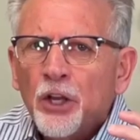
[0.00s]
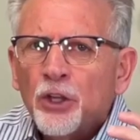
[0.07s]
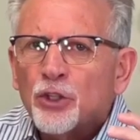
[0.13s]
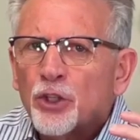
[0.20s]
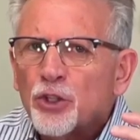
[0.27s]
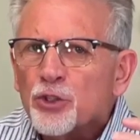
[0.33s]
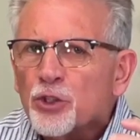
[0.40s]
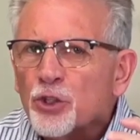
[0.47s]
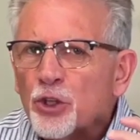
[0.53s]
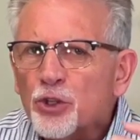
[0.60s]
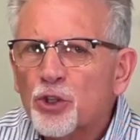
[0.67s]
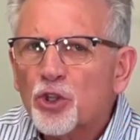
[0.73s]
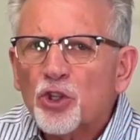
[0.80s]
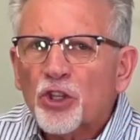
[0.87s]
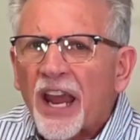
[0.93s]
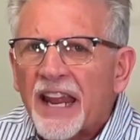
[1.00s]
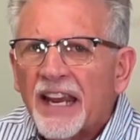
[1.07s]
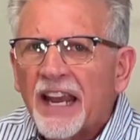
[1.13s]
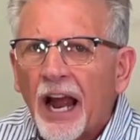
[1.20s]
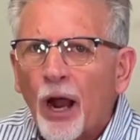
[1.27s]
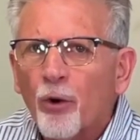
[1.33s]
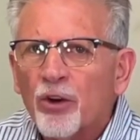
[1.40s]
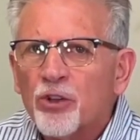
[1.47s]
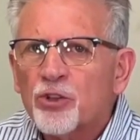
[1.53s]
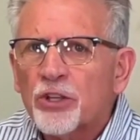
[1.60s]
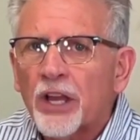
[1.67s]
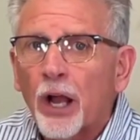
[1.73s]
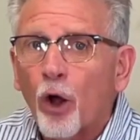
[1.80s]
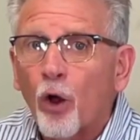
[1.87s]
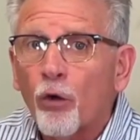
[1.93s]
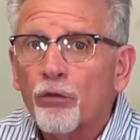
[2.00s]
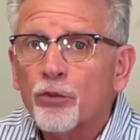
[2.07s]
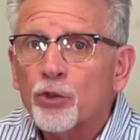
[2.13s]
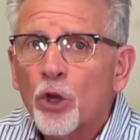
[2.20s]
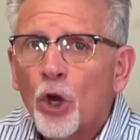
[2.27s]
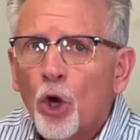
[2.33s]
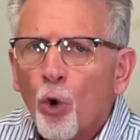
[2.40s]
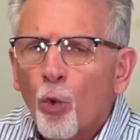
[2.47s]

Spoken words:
to sustain ourselves